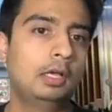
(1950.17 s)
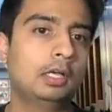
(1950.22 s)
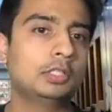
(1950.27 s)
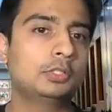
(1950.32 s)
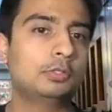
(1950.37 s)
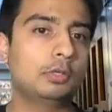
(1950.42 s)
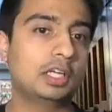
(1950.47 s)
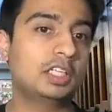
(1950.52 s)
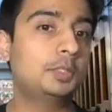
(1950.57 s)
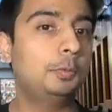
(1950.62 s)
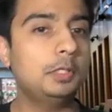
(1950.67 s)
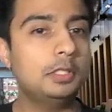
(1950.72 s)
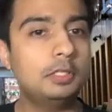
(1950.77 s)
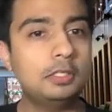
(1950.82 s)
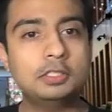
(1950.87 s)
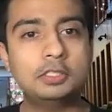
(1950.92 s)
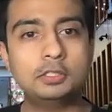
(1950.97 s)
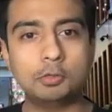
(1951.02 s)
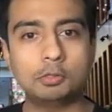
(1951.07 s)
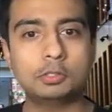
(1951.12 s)
So
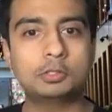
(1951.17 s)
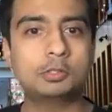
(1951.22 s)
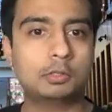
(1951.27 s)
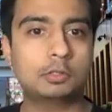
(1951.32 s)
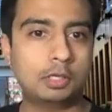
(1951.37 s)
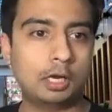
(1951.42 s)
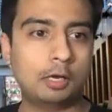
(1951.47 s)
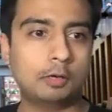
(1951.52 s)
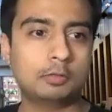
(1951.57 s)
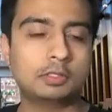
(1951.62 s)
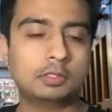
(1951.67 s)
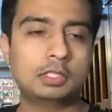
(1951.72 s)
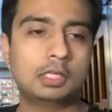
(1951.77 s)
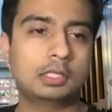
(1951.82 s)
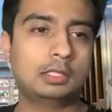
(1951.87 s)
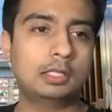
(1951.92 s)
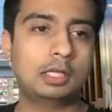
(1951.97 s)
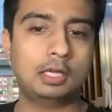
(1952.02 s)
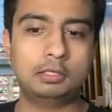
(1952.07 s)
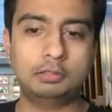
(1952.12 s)
experience also counts,
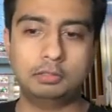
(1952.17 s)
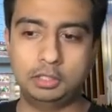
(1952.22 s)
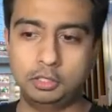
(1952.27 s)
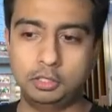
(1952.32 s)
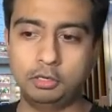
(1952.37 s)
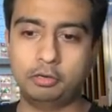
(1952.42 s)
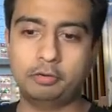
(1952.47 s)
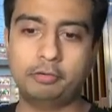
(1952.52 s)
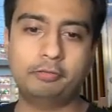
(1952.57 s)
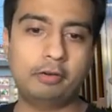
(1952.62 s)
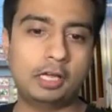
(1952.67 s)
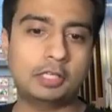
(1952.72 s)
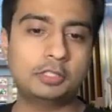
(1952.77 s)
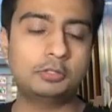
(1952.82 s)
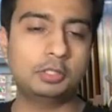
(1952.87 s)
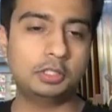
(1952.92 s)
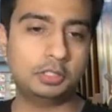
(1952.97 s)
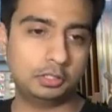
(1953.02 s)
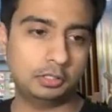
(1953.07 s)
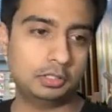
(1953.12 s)
and that year of
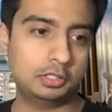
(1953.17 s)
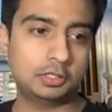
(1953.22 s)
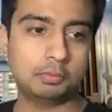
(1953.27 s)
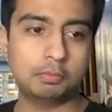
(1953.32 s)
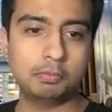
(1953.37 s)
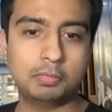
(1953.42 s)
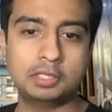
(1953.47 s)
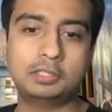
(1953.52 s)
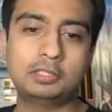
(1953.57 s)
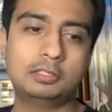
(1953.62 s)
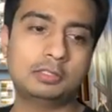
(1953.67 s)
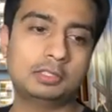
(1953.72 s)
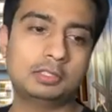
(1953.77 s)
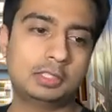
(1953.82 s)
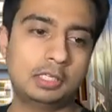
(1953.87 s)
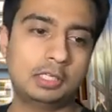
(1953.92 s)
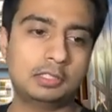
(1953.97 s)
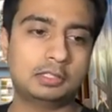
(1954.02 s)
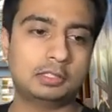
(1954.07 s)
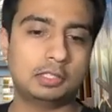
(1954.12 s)
graduation is a myth in a
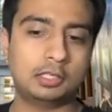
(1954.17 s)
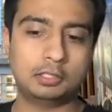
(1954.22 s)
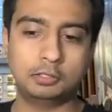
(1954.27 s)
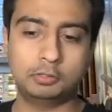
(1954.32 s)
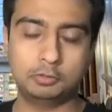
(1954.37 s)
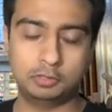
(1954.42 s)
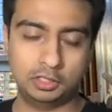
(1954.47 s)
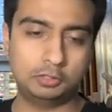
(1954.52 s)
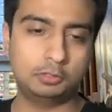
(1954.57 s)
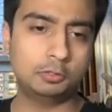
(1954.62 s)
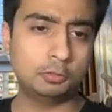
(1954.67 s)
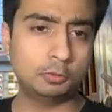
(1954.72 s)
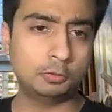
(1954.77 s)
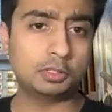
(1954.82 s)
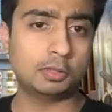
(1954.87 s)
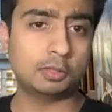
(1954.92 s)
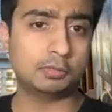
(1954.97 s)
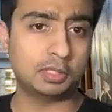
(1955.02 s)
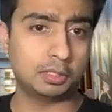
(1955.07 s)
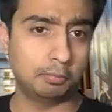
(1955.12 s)
sense that you need to do
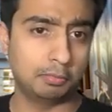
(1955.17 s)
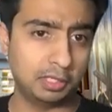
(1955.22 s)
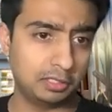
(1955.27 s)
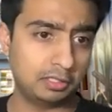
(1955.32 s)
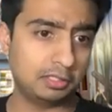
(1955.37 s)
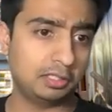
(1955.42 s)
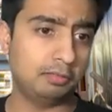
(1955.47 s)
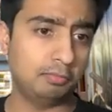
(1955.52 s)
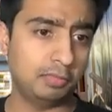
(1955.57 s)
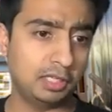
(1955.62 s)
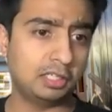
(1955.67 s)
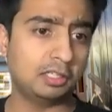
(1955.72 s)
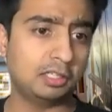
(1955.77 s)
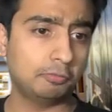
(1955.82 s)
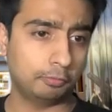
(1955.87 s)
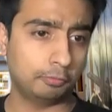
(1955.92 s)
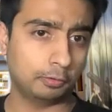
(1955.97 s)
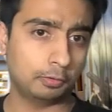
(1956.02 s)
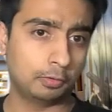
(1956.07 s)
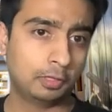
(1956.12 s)
something
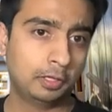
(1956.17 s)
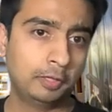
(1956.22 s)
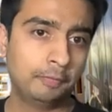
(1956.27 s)
meaningful,